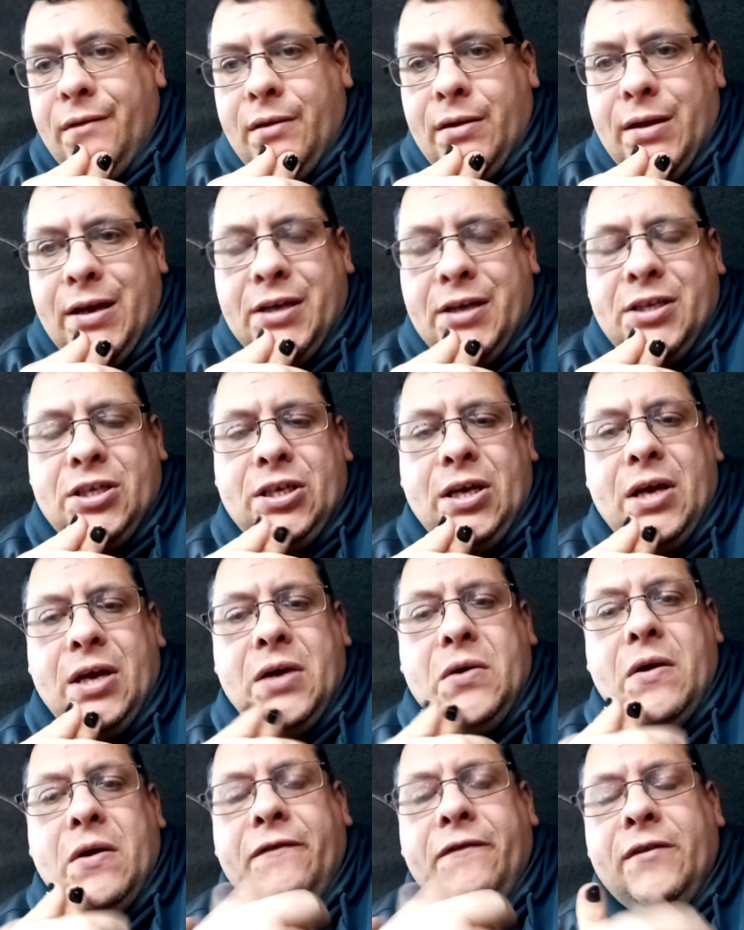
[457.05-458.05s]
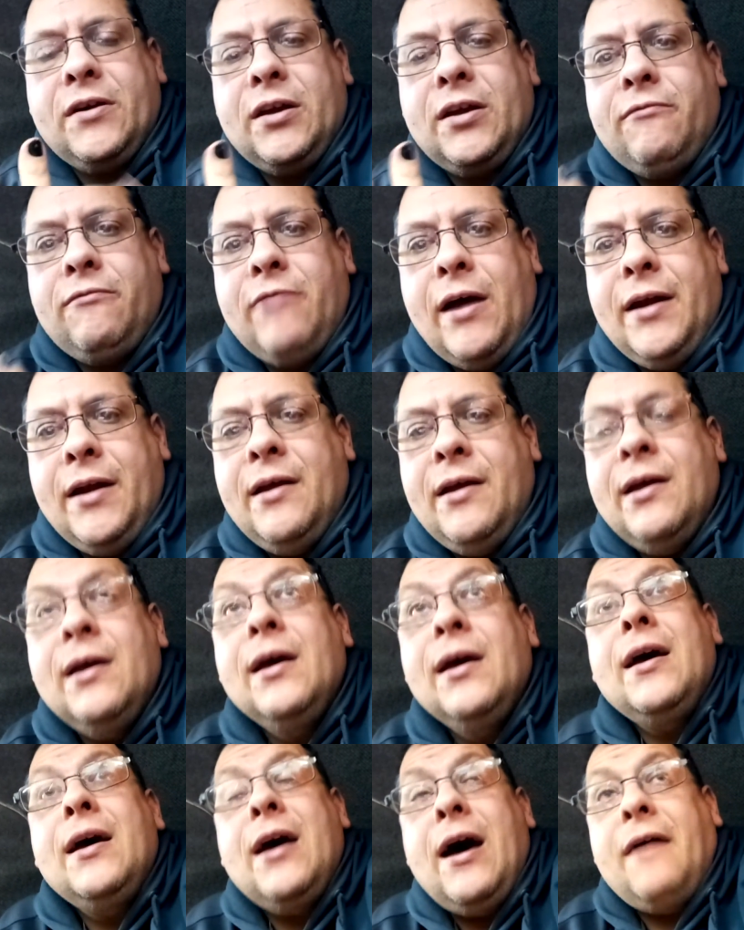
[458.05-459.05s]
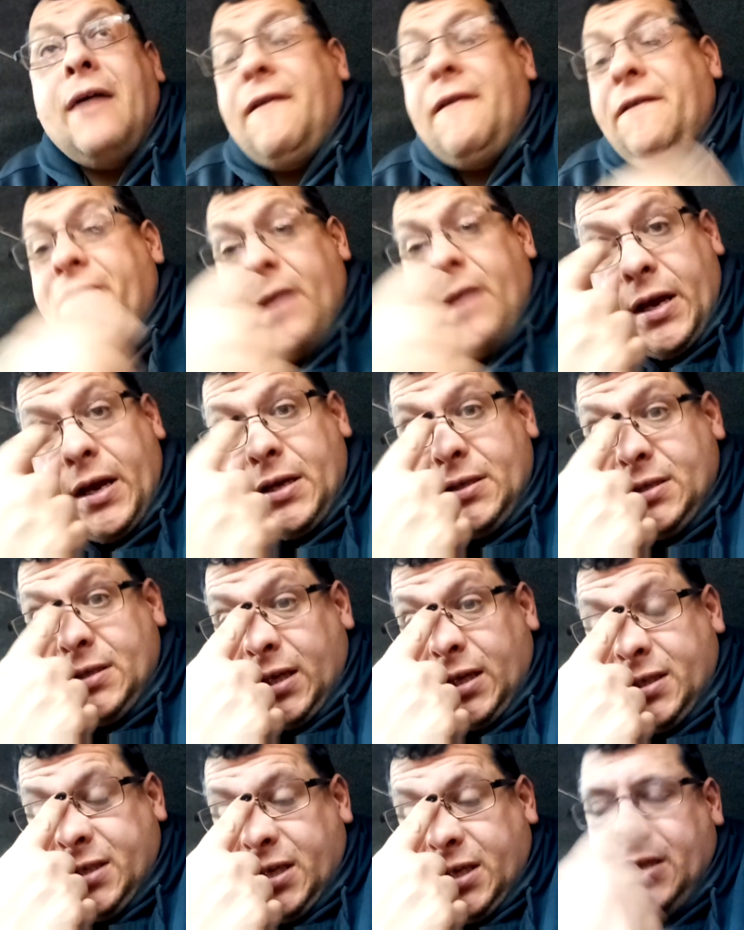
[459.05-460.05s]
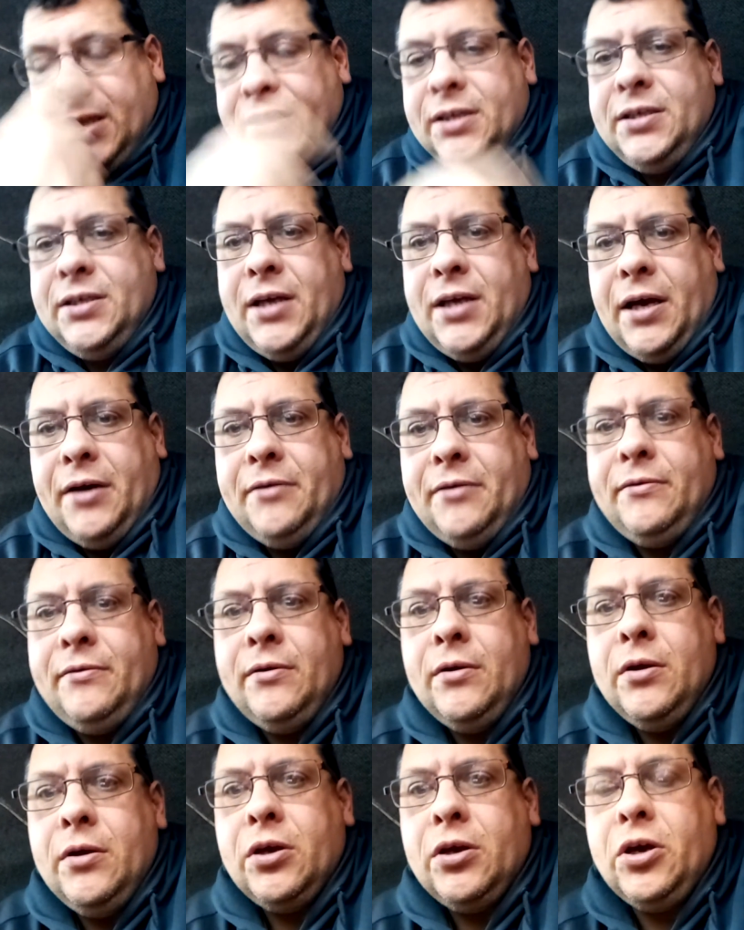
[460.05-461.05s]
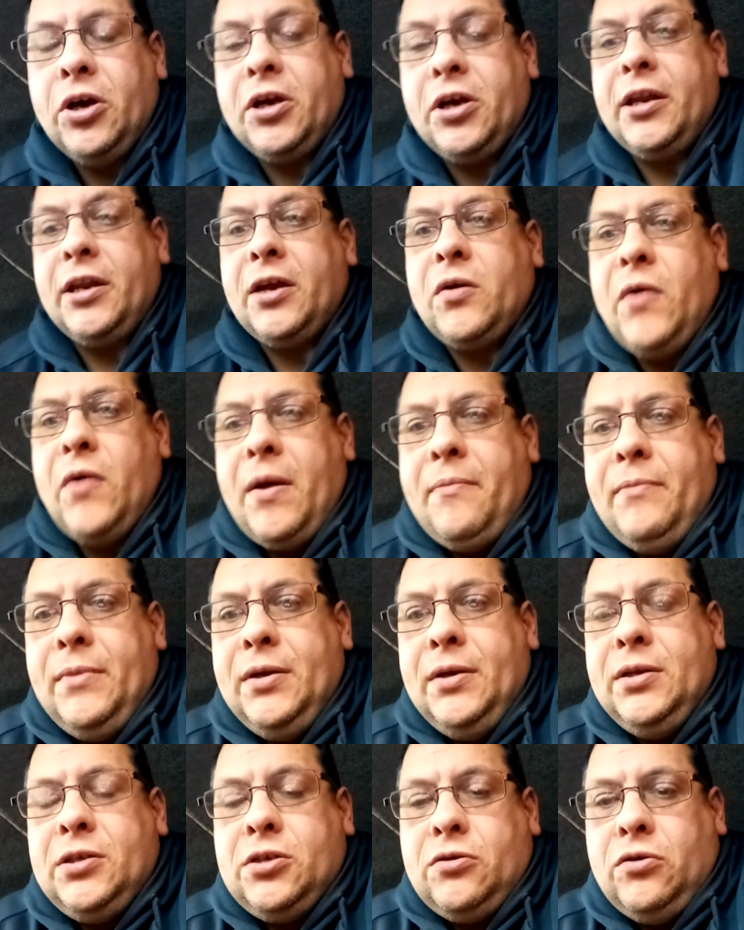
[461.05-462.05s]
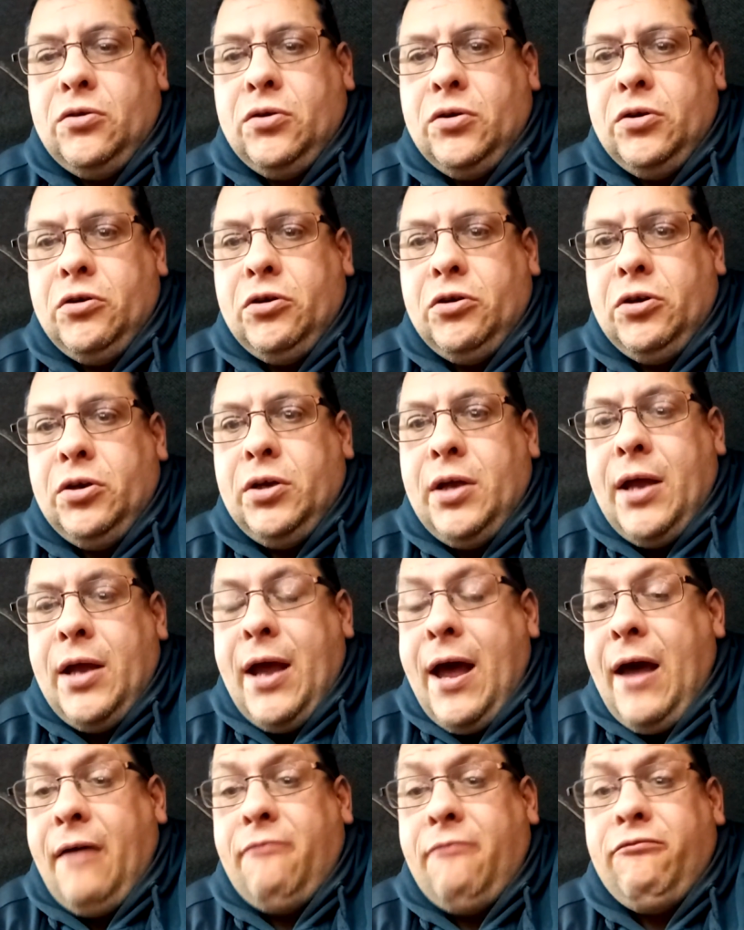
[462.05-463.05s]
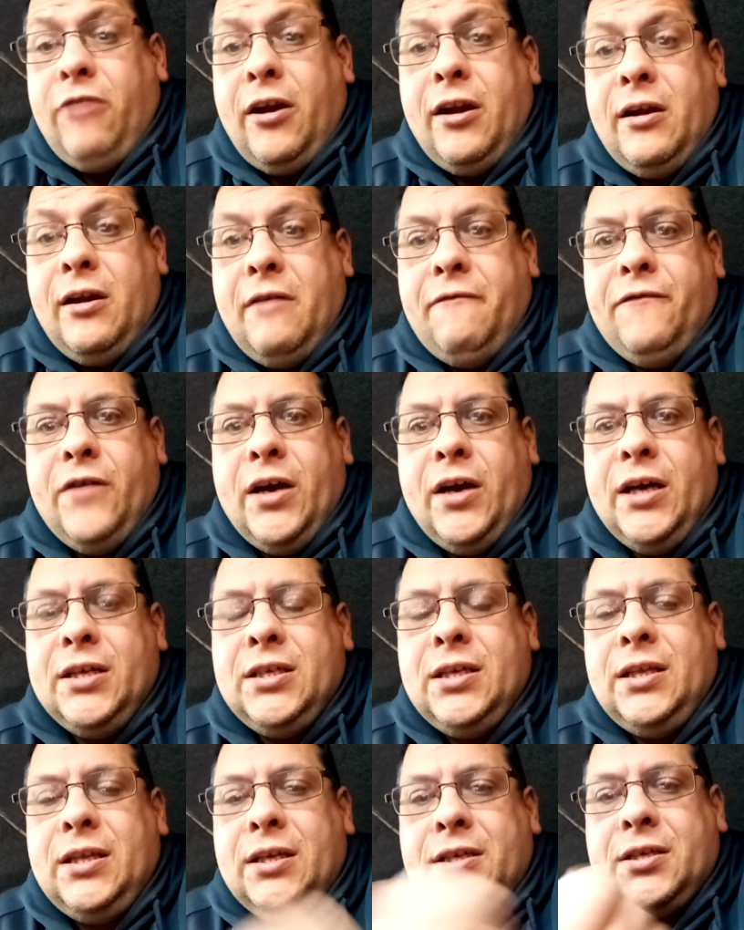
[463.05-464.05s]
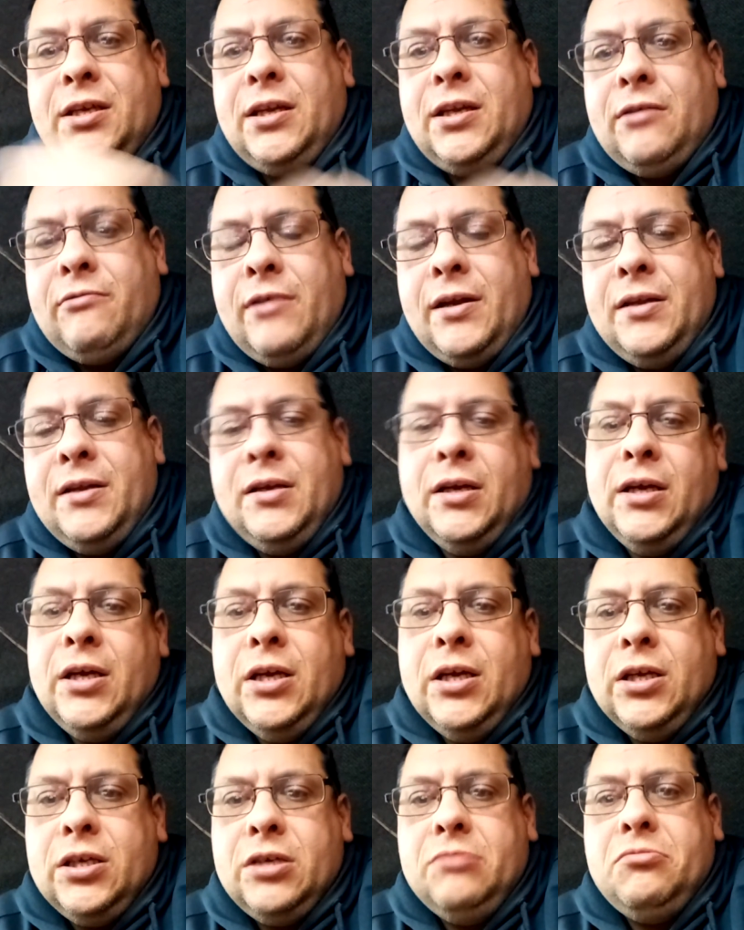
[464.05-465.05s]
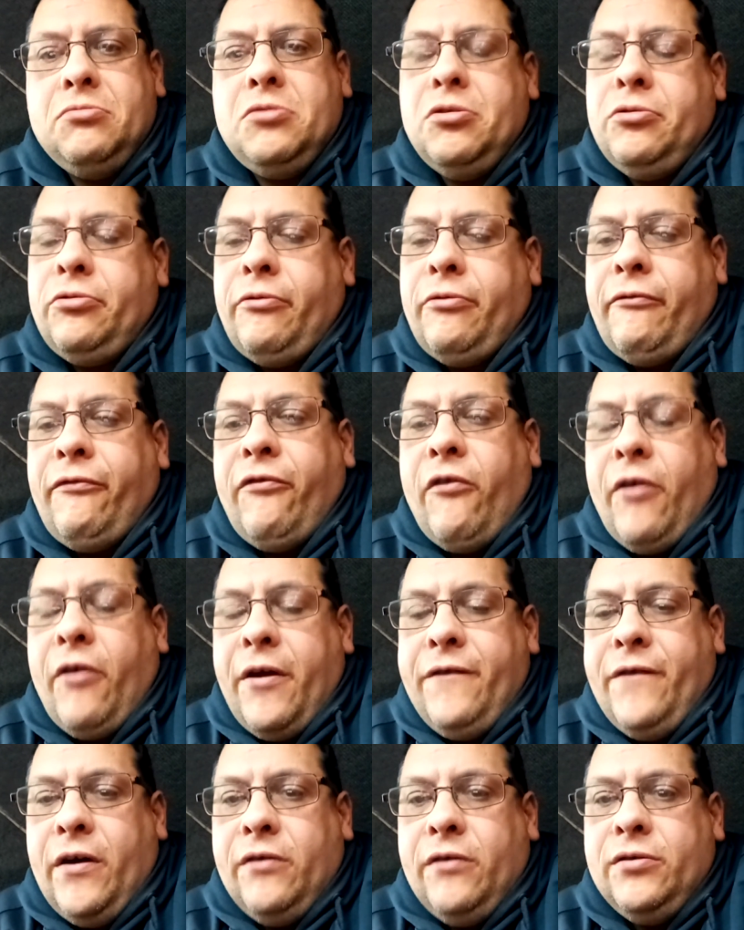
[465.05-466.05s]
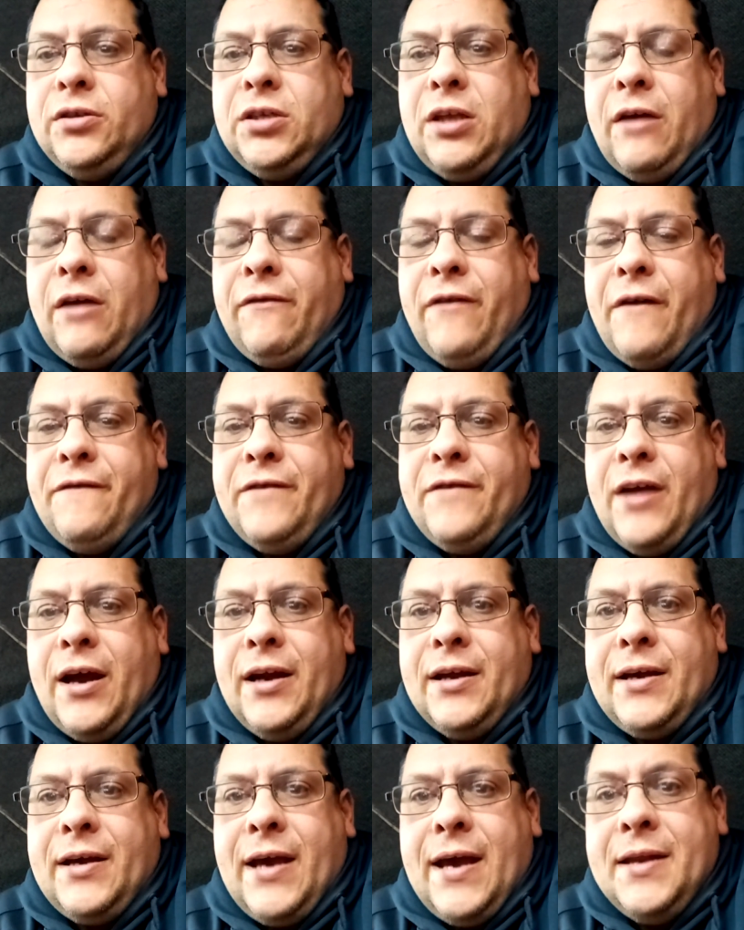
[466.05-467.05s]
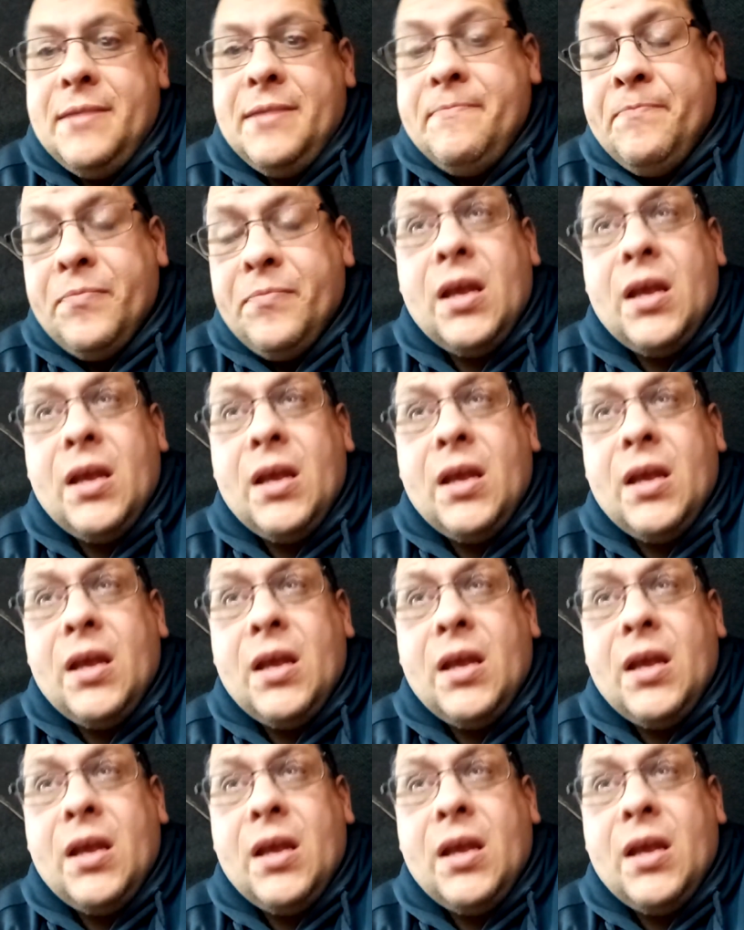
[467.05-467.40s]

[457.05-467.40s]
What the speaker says: Need 2 if you're going to run other things, such as, you know, cooking equipment, or run an inverter that's going to run some 240 volt stuff every now and again.